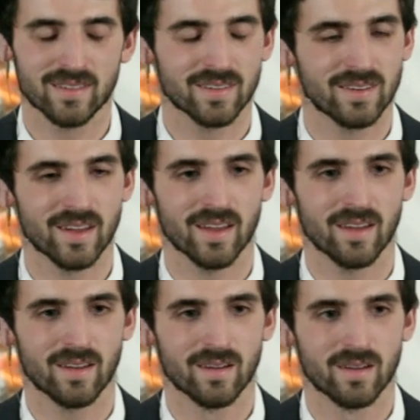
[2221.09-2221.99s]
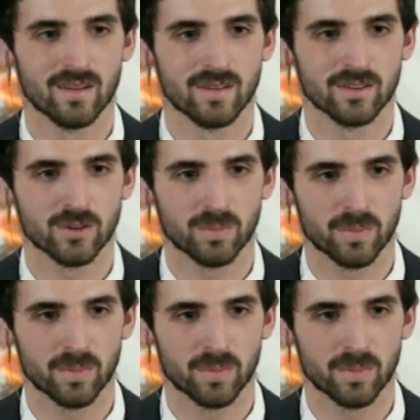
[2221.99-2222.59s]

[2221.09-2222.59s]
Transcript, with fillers: is the day to